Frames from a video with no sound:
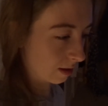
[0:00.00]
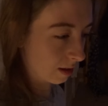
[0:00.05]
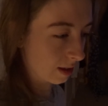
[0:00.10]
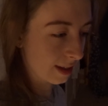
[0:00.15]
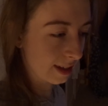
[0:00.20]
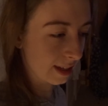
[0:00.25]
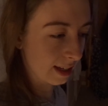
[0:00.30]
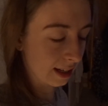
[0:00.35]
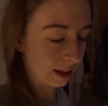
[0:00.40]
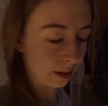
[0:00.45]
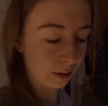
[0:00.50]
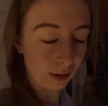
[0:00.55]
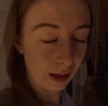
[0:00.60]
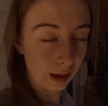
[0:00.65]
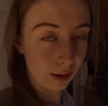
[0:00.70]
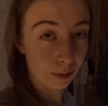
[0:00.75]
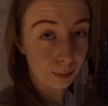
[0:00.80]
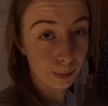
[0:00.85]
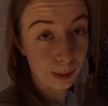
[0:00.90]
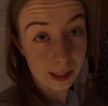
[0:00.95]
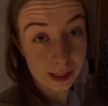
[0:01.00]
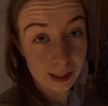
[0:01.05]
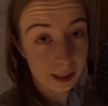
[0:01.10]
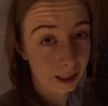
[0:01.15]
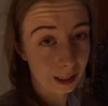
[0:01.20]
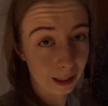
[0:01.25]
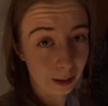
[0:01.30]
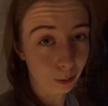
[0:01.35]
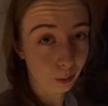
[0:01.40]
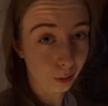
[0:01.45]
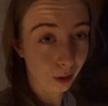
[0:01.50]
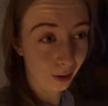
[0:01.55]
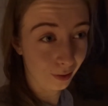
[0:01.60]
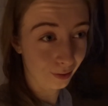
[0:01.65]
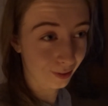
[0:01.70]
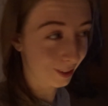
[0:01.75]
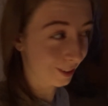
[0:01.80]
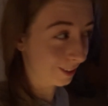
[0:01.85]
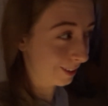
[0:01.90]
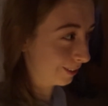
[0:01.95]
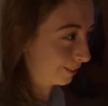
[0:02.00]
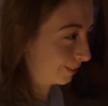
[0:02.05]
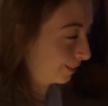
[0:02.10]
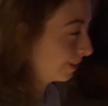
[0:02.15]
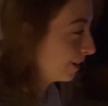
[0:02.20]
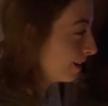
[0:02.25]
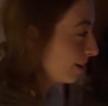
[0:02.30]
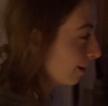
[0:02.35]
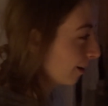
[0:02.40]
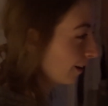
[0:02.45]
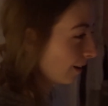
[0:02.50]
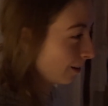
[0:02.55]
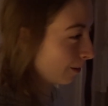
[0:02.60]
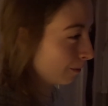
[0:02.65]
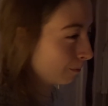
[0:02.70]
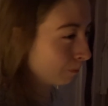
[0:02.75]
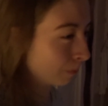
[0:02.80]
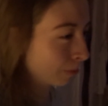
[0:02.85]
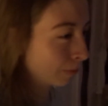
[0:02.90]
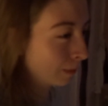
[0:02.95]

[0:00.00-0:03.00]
sitting around basically all afternoon. So